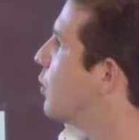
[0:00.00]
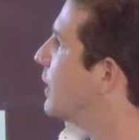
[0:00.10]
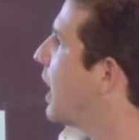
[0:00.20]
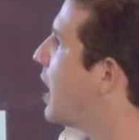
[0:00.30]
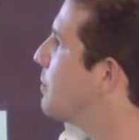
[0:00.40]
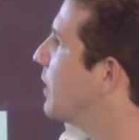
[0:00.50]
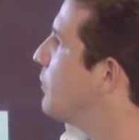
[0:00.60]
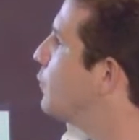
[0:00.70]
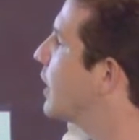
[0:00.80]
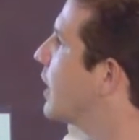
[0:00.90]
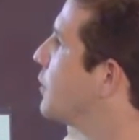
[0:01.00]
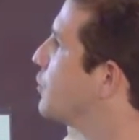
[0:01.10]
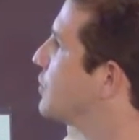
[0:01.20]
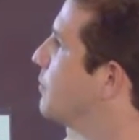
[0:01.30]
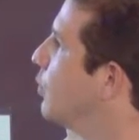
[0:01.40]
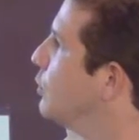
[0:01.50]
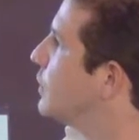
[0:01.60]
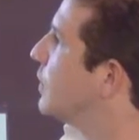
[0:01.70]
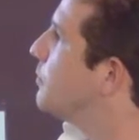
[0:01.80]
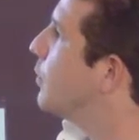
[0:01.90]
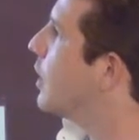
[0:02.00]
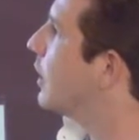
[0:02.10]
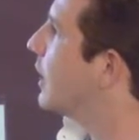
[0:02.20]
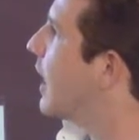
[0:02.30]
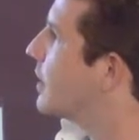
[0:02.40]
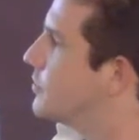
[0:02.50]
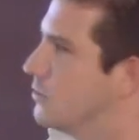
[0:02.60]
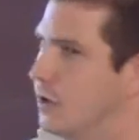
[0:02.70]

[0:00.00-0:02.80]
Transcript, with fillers: happens if we can use a multi-component reaction